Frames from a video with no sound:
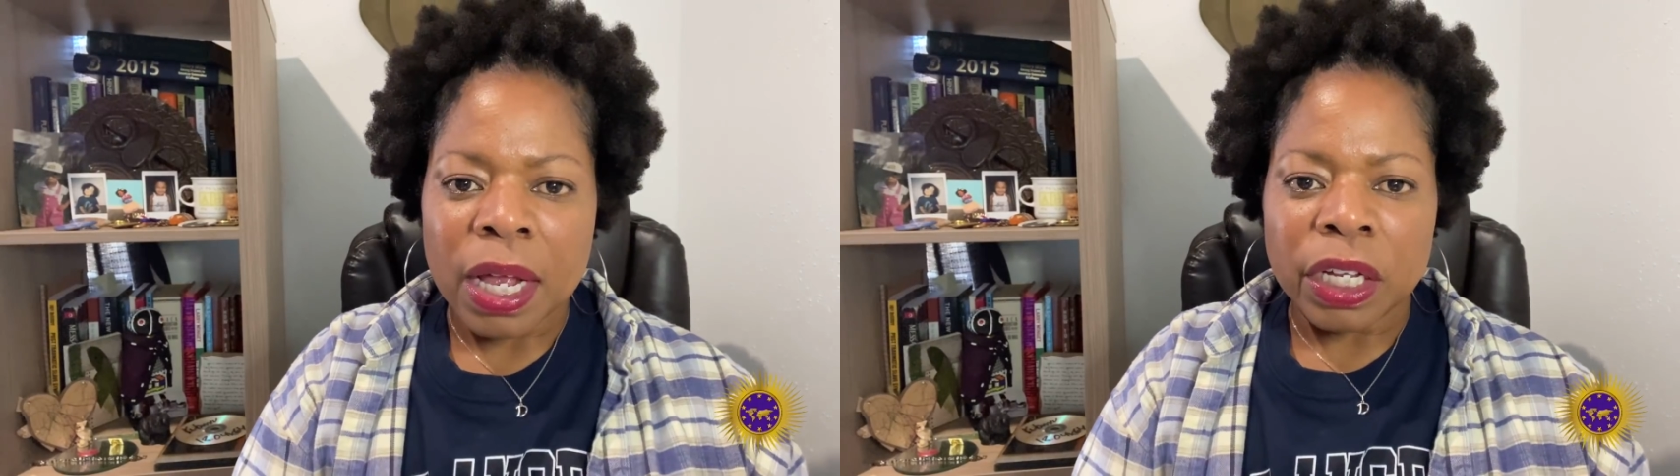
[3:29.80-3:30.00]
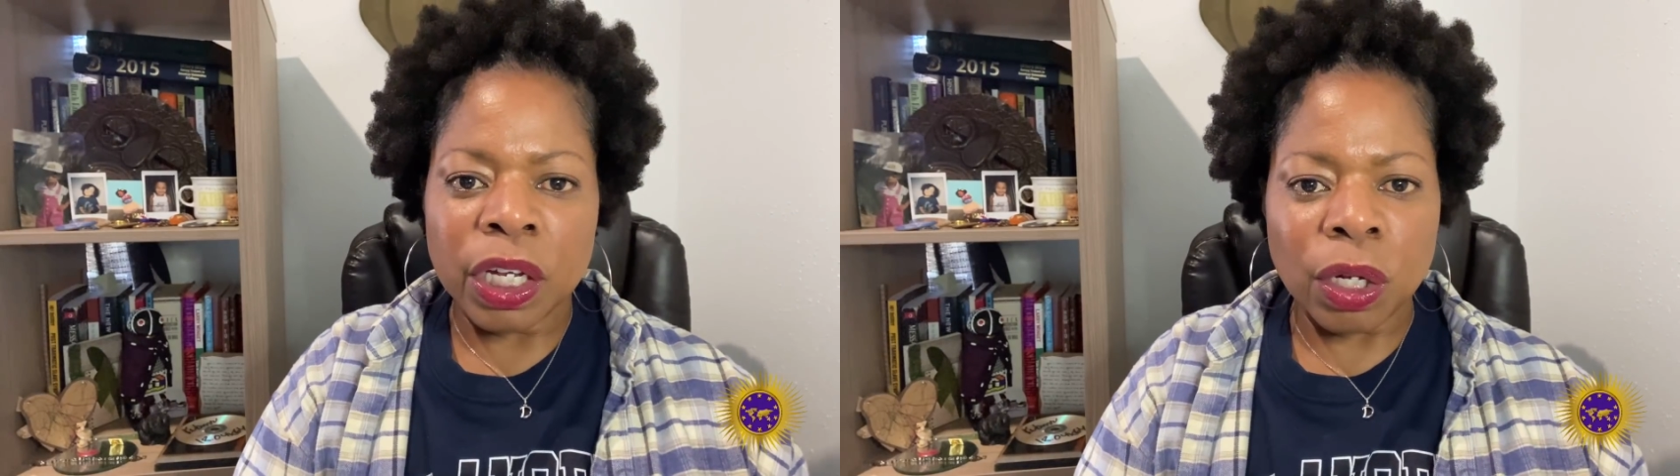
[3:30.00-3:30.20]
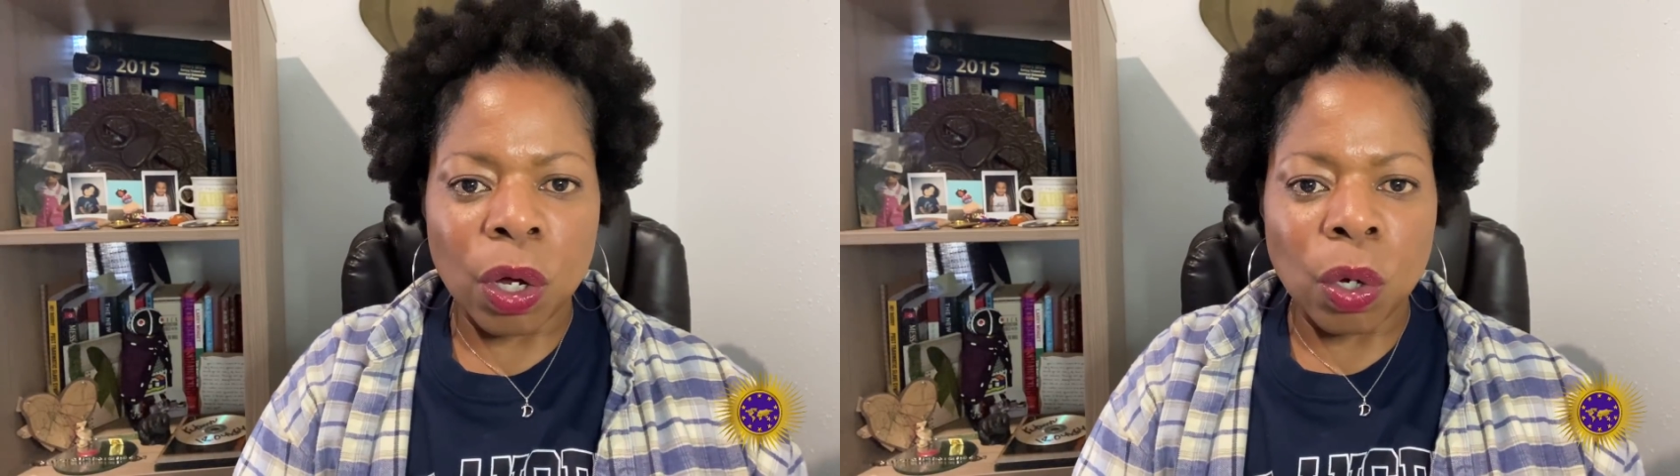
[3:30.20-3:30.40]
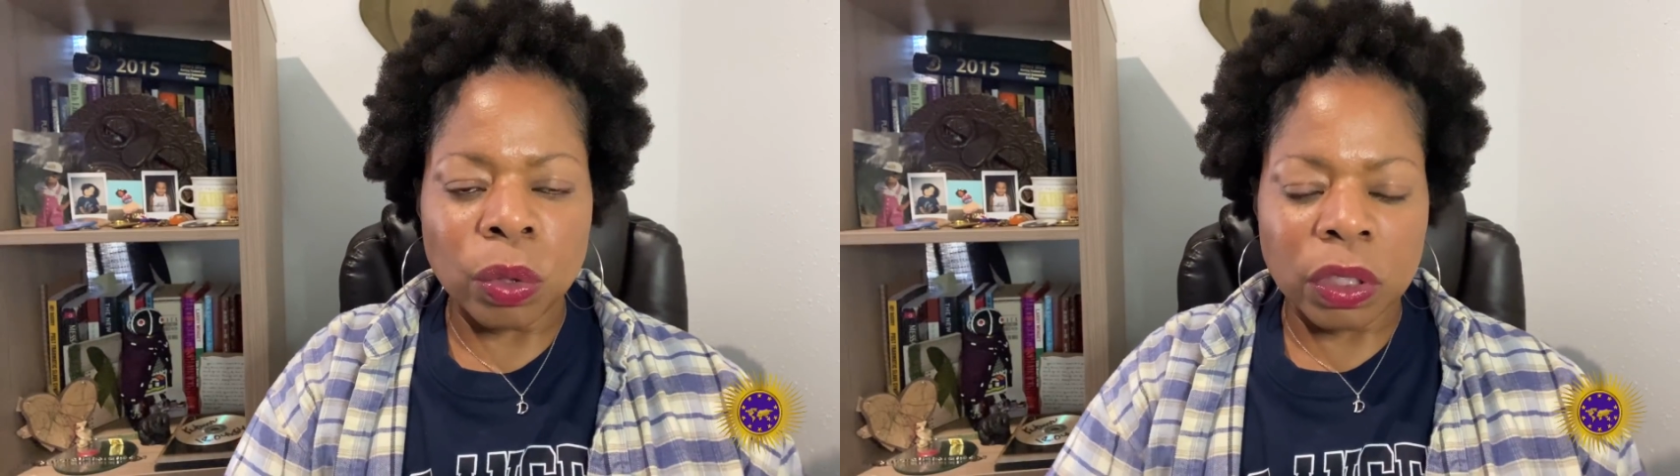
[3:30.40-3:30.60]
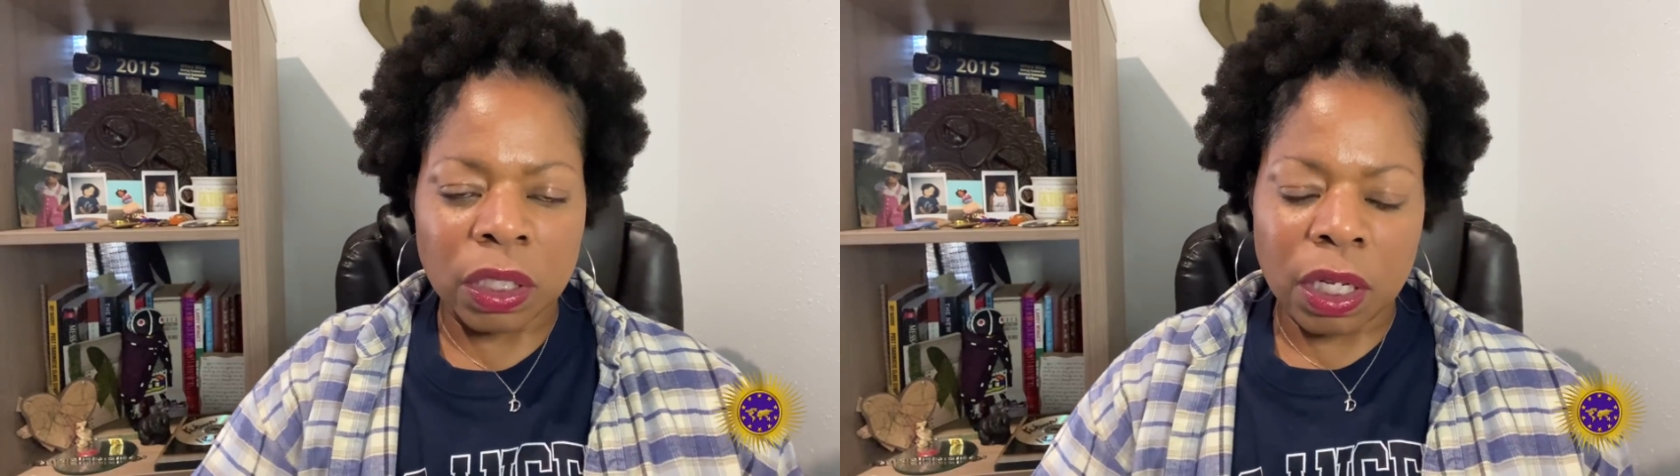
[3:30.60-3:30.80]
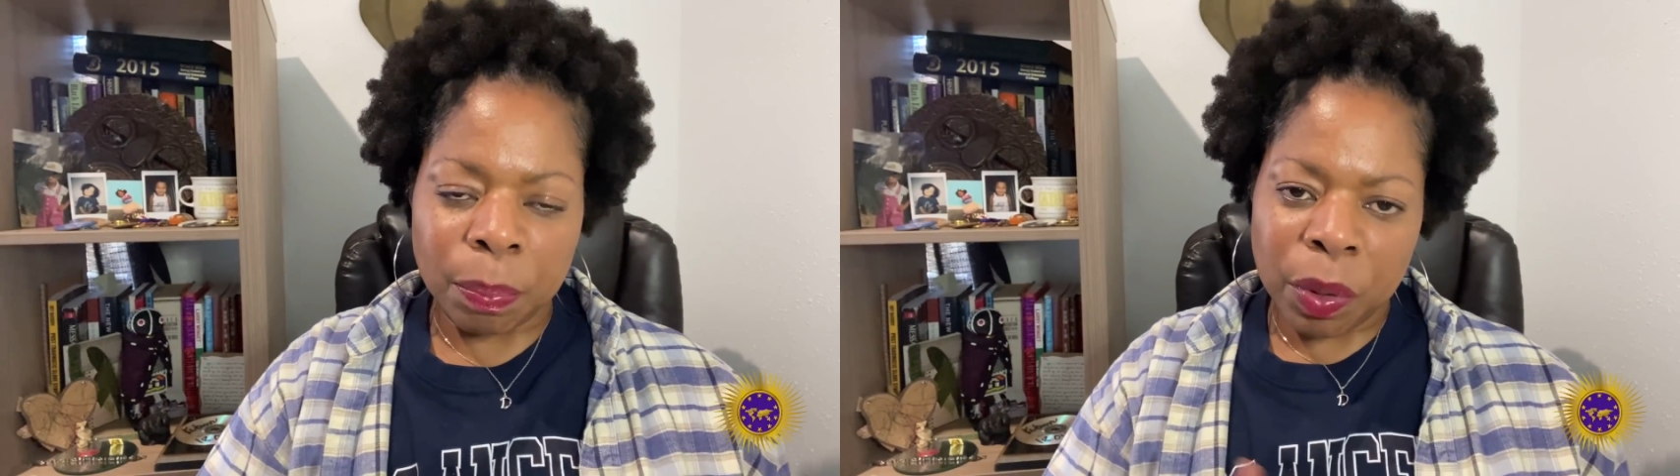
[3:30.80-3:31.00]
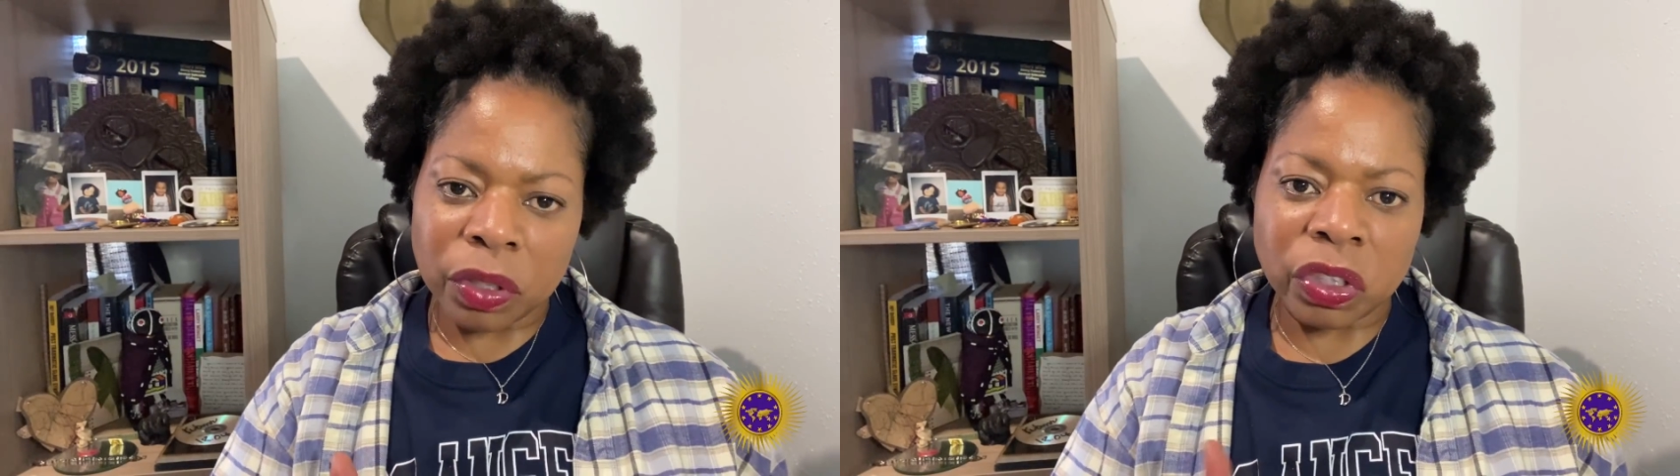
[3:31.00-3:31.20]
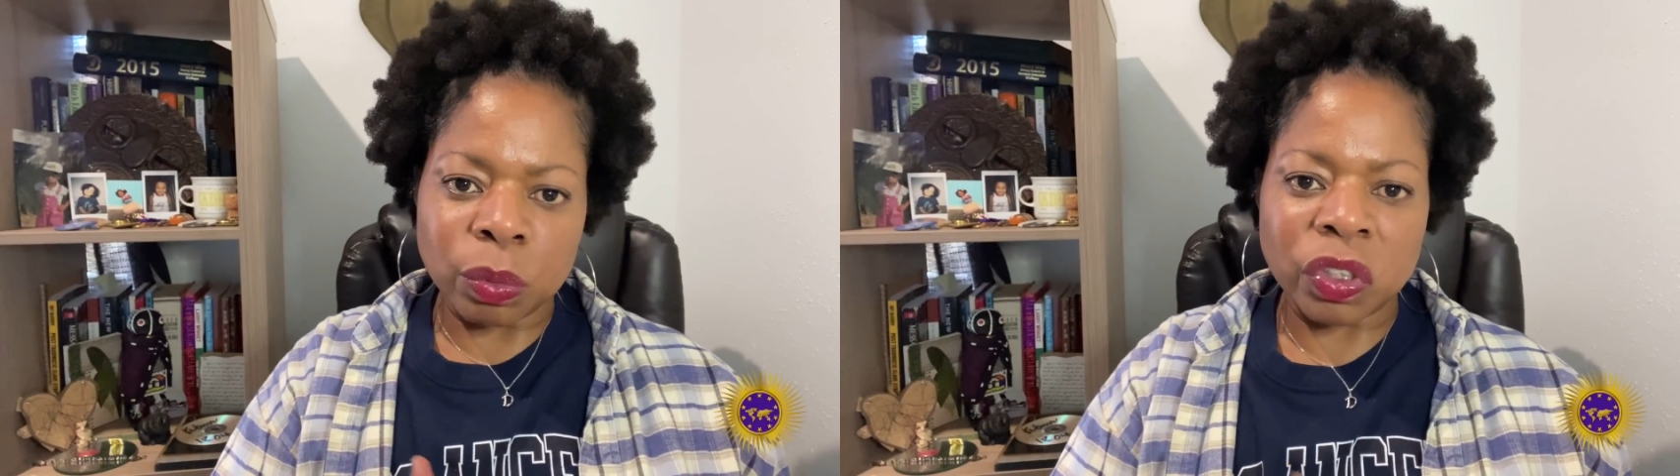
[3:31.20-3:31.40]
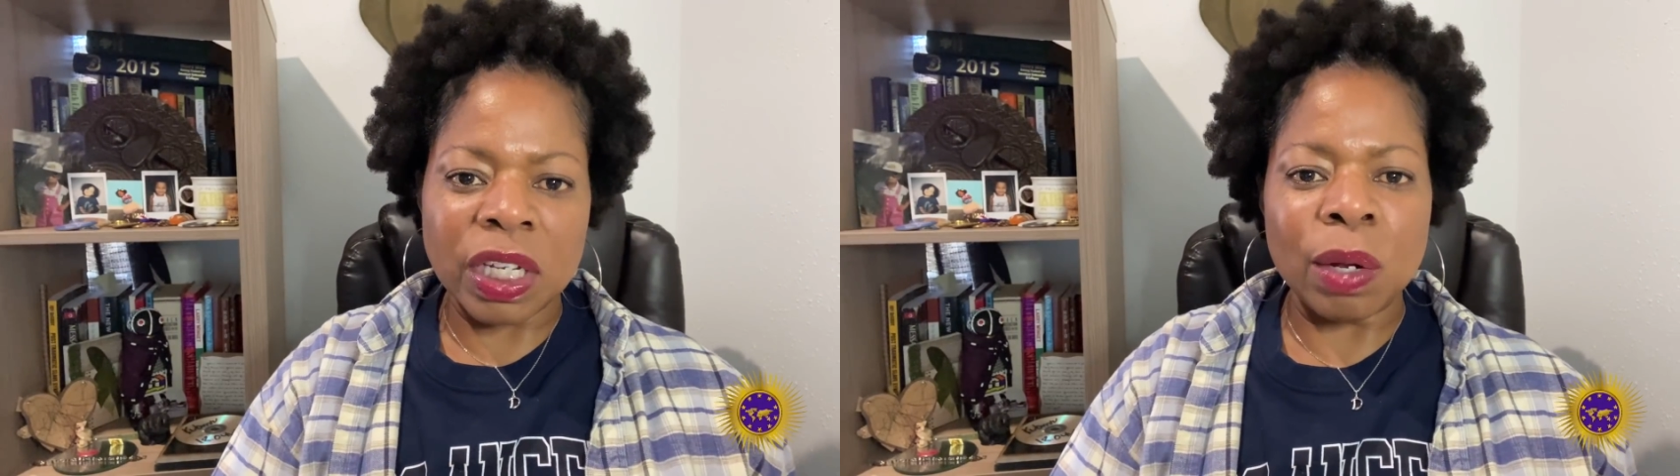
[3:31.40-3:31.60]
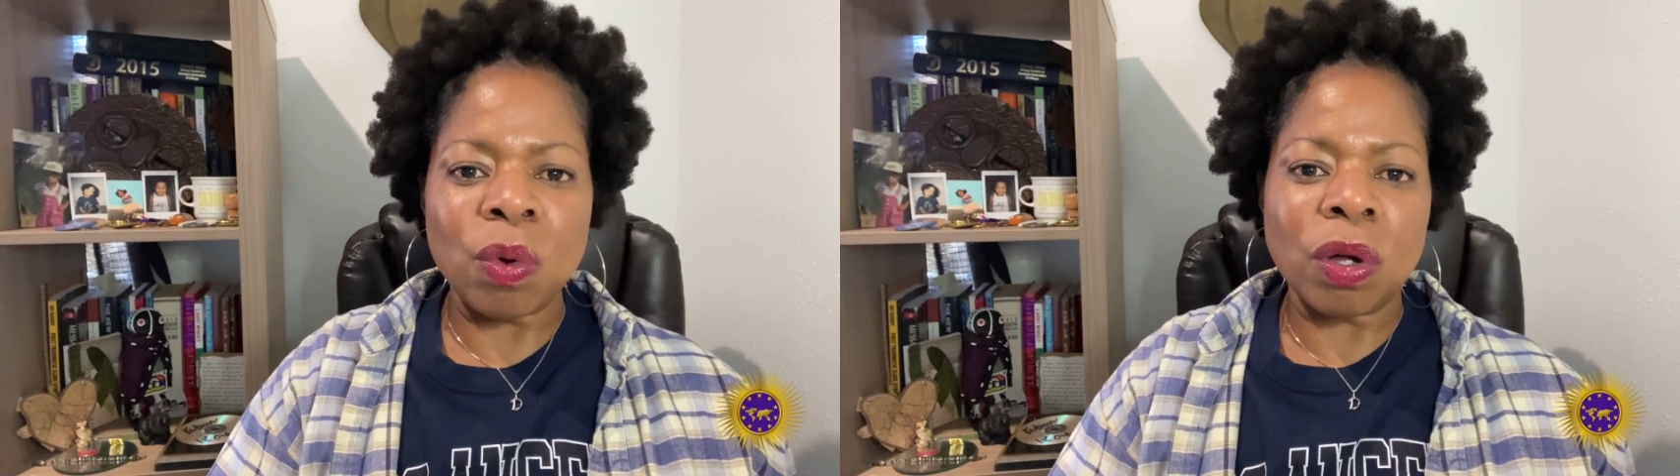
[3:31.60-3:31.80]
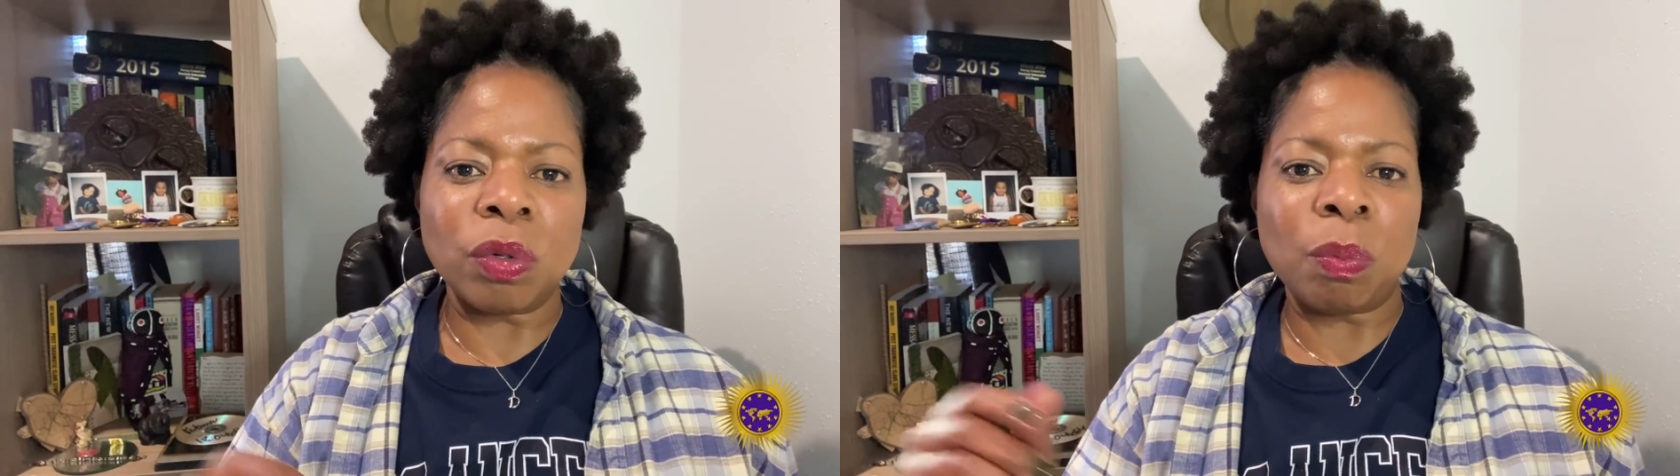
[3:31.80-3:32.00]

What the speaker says: the person was saying, well,